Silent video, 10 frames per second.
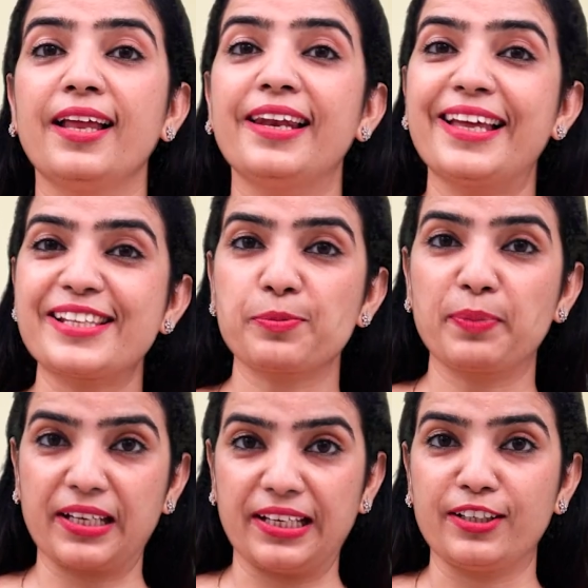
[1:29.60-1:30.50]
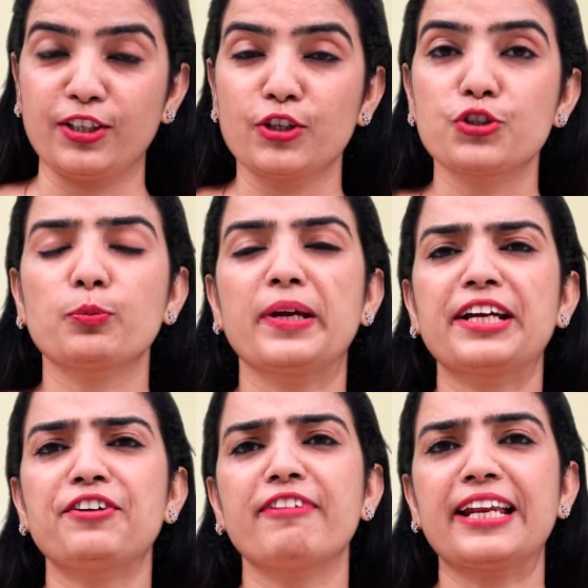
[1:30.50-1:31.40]
Let's begin. To make
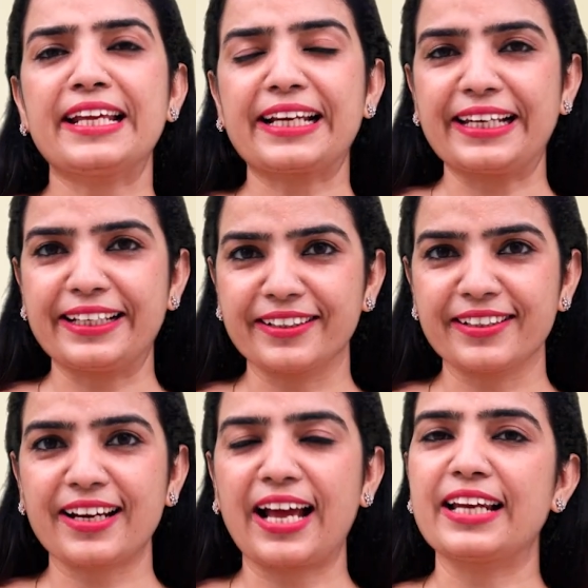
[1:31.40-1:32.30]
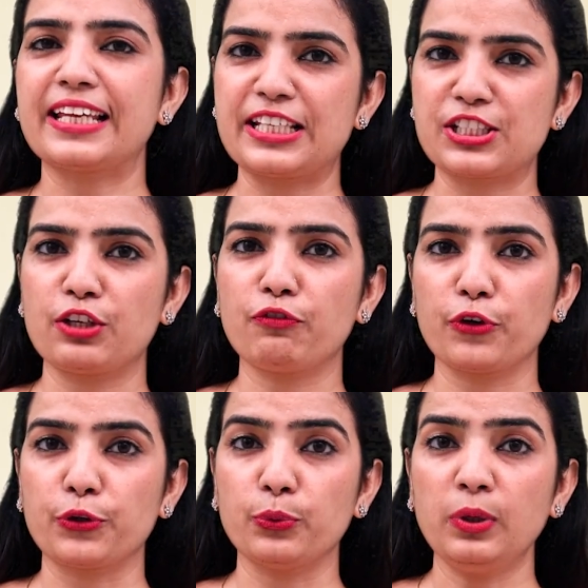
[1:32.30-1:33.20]
it very clear and easy for
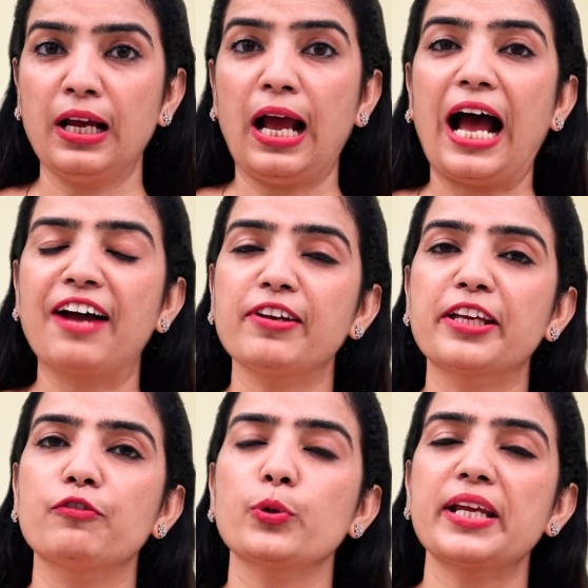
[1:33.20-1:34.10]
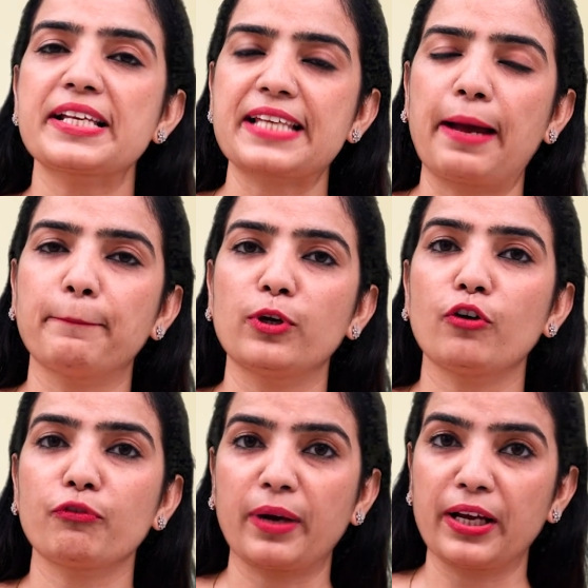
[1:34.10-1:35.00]
you, I will give you an example
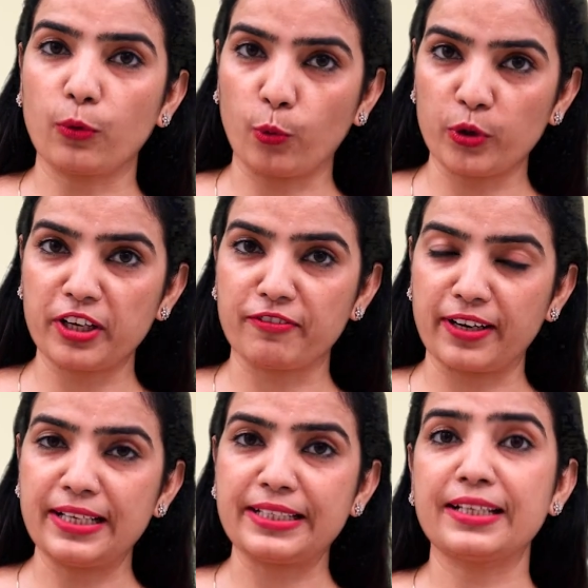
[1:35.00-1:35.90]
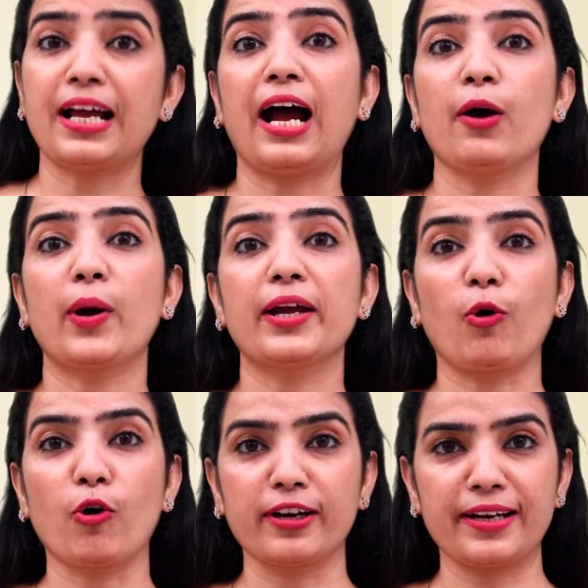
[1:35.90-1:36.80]
of my own event and how I
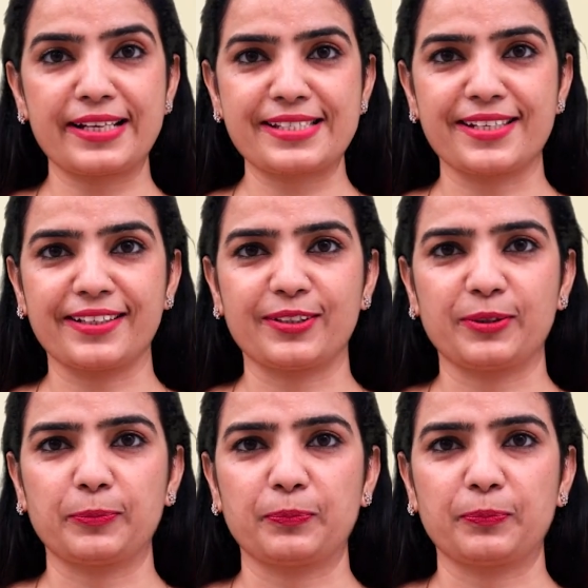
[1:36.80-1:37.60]
organized it.